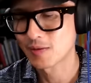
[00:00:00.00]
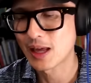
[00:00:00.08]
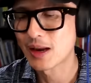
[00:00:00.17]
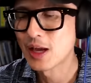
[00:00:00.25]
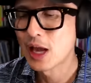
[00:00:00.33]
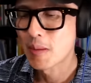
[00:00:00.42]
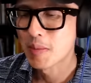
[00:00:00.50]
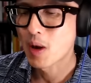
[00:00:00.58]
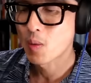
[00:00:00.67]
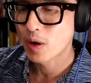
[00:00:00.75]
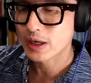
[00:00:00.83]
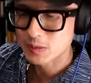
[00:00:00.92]
that my
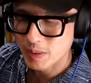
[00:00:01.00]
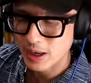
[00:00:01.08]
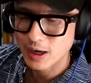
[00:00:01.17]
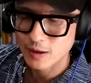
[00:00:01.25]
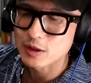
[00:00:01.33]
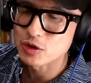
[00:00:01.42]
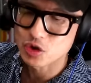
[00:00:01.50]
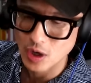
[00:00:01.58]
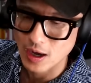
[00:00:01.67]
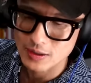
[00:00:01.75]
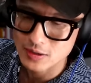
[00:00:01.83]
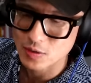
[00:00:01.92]
work is better than
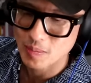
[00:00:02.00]
John's or